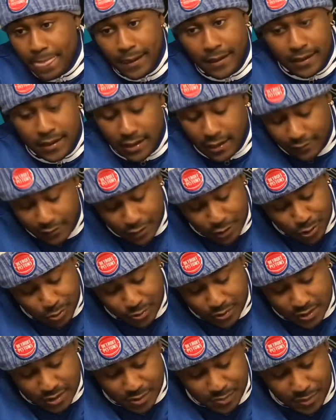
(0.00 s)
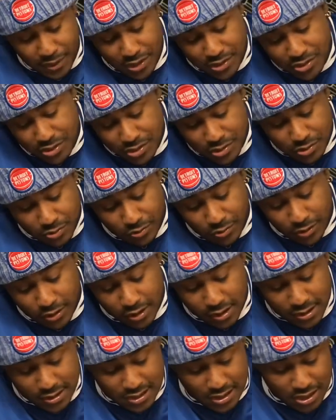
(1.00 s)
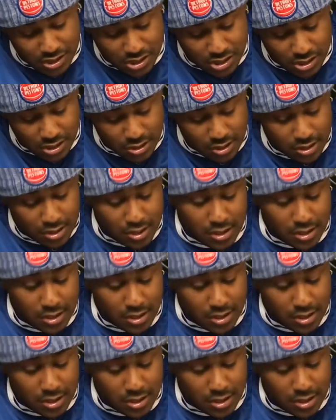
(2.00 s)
You never know with this Patriots organization.